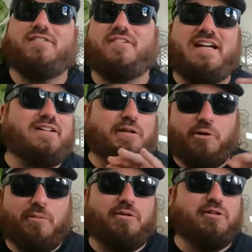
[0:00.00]
if it had a
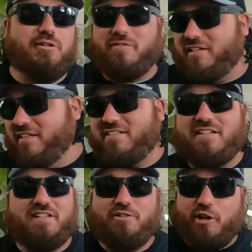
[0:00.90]
little bit lower of a heat
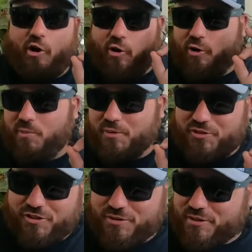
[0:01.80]
setting you could
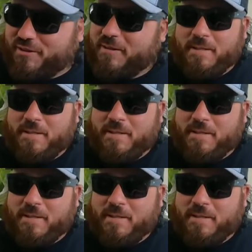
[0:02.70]
almost do it